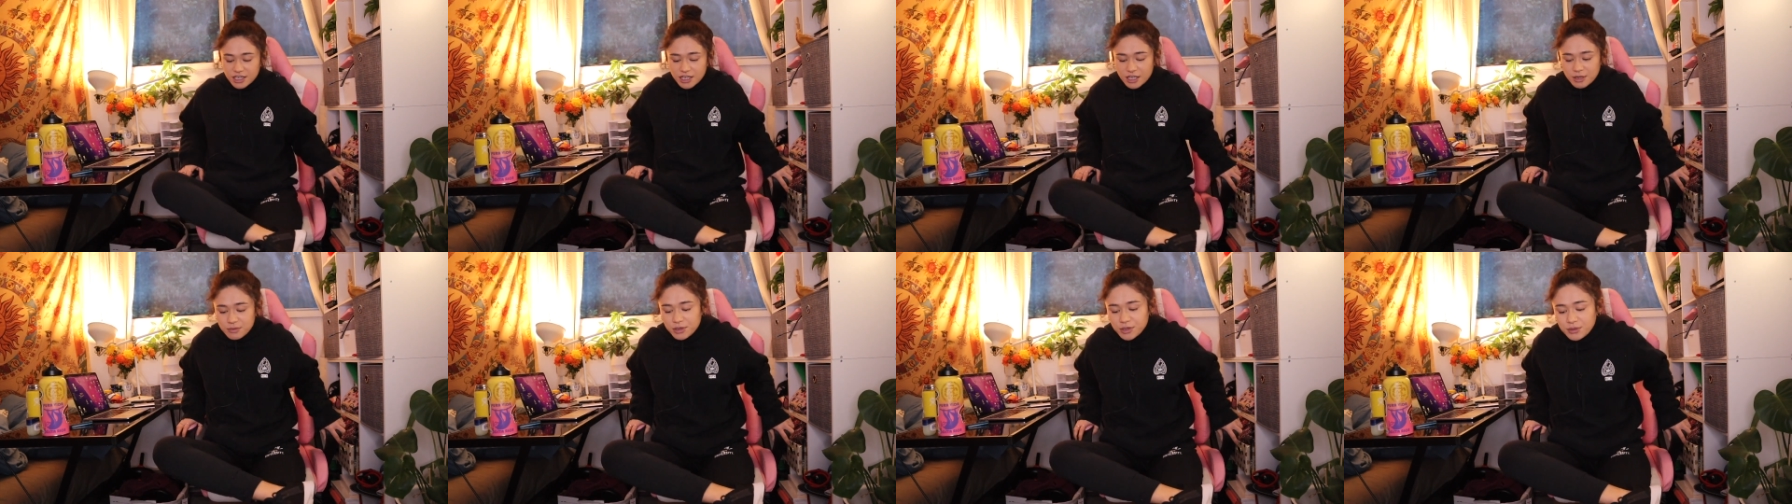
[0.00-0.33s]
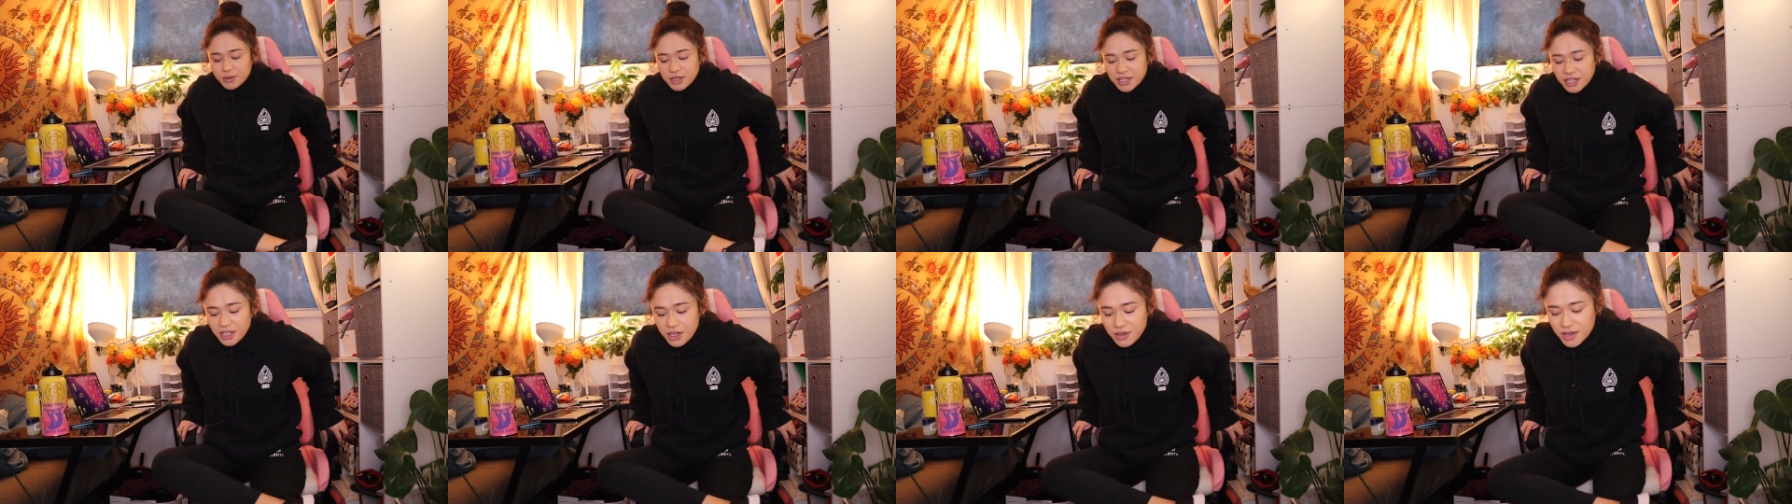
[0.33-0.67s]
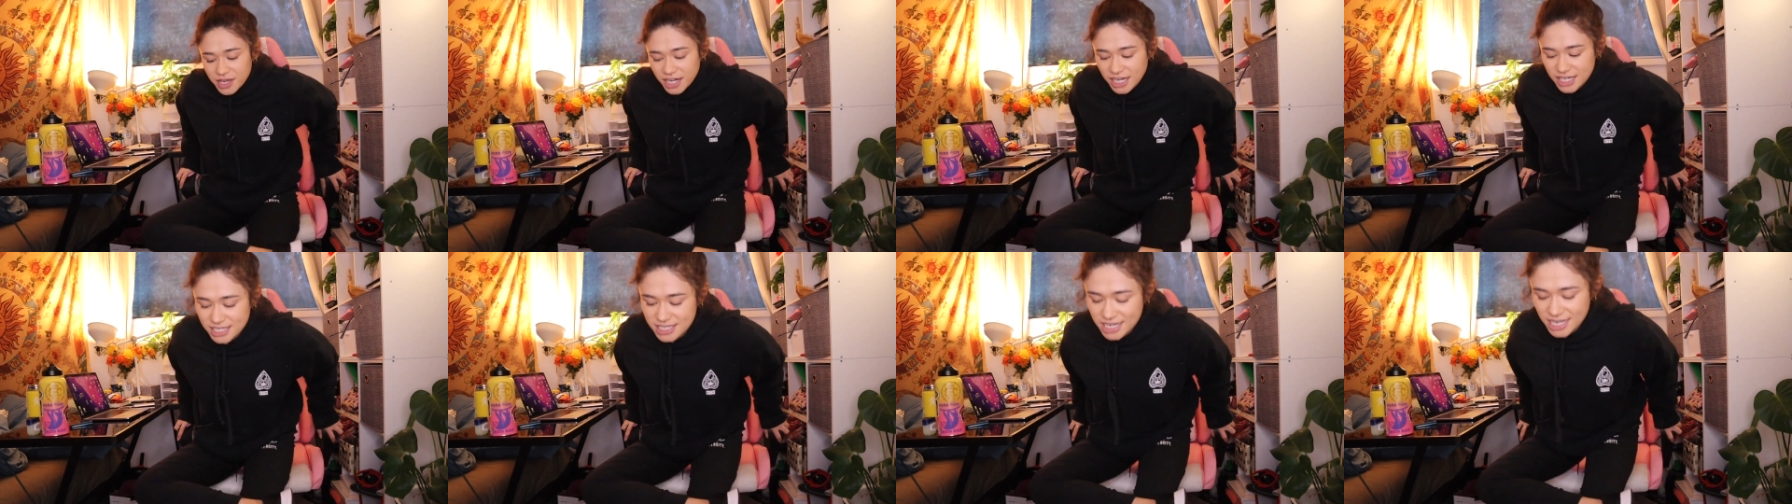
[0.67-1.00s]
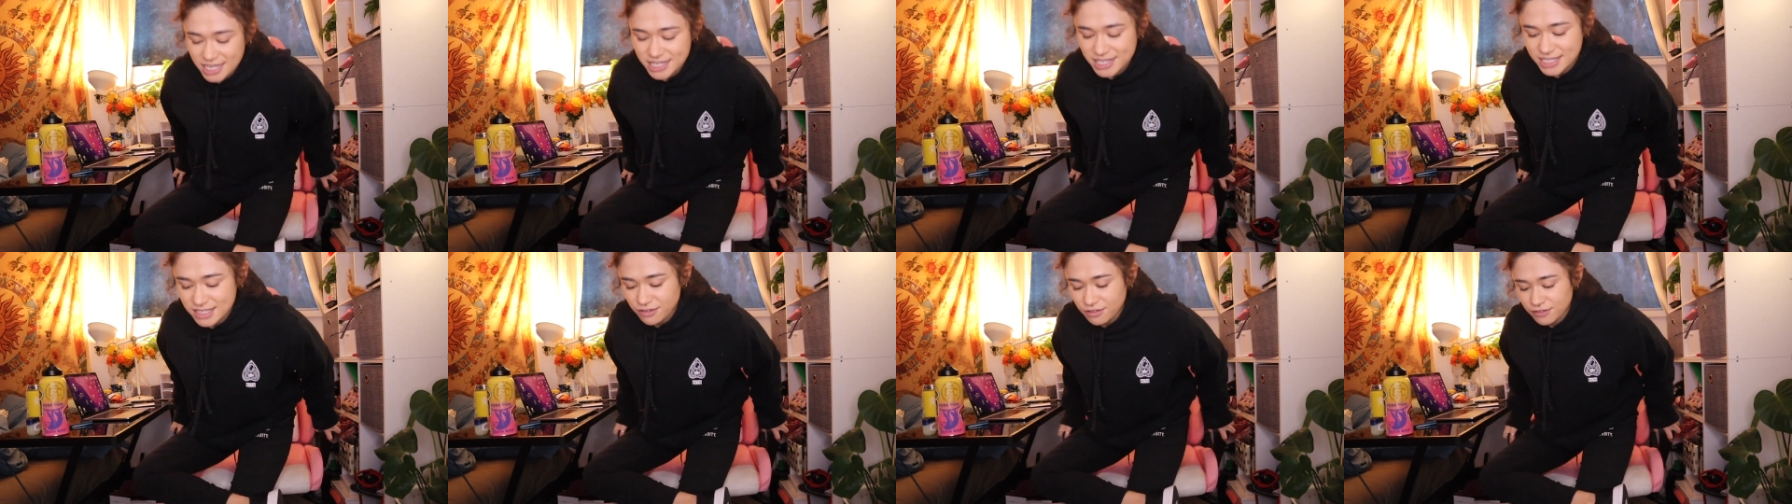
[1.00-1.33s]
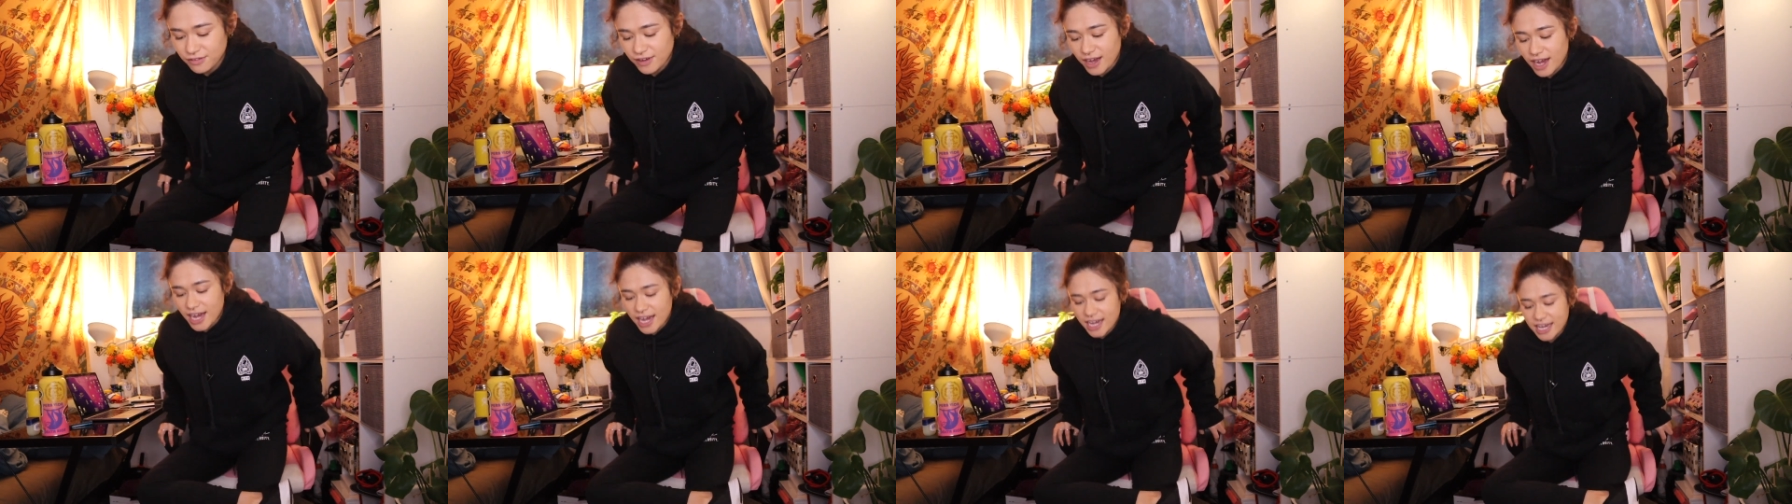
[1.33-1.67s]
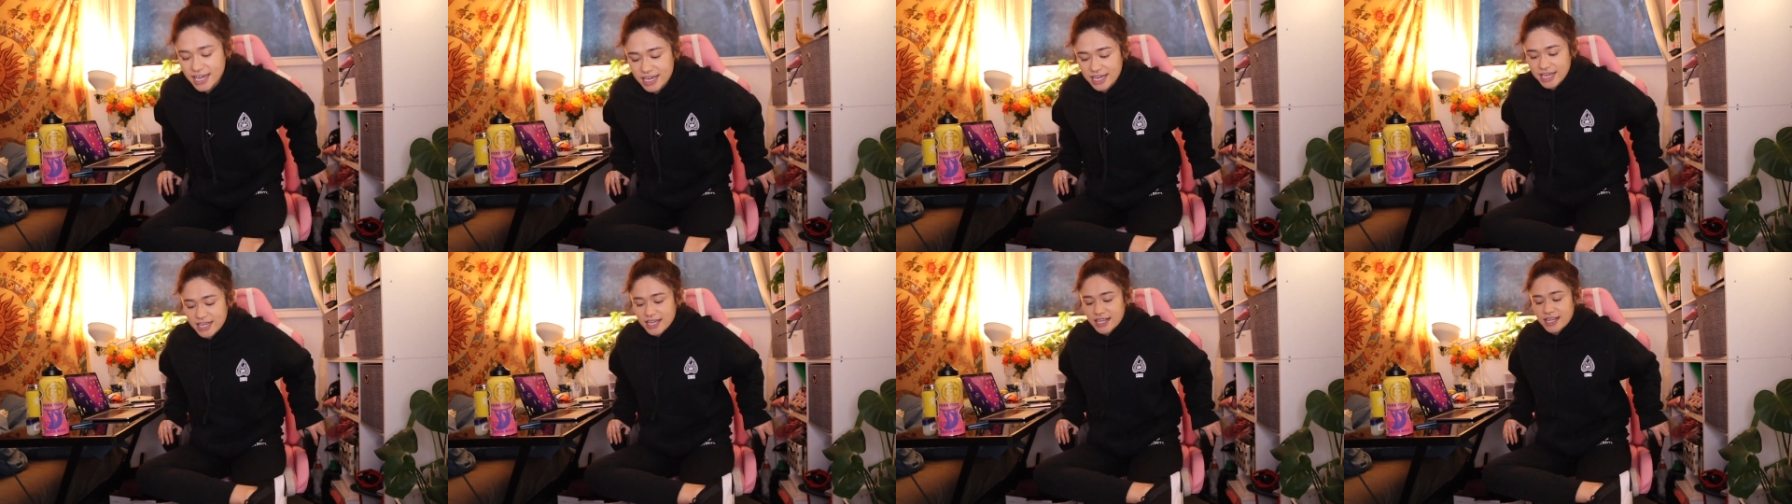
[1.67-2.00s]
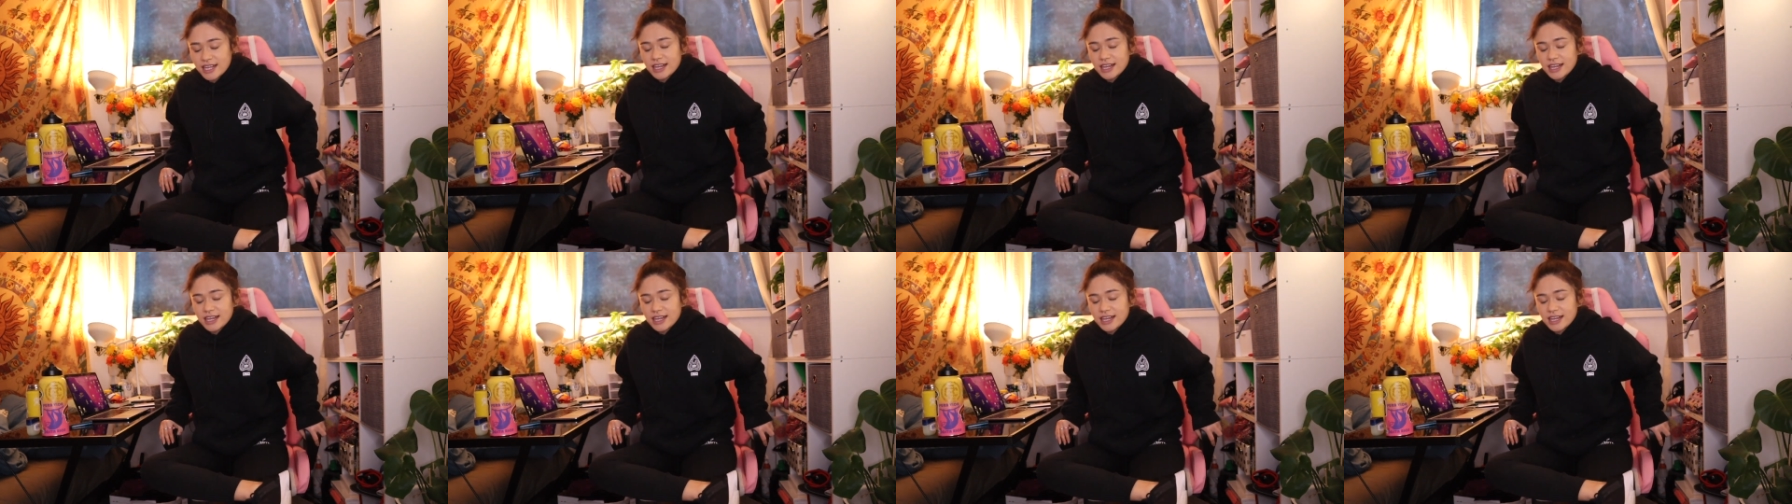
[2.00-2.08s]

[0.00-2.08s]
But a way that you can intensify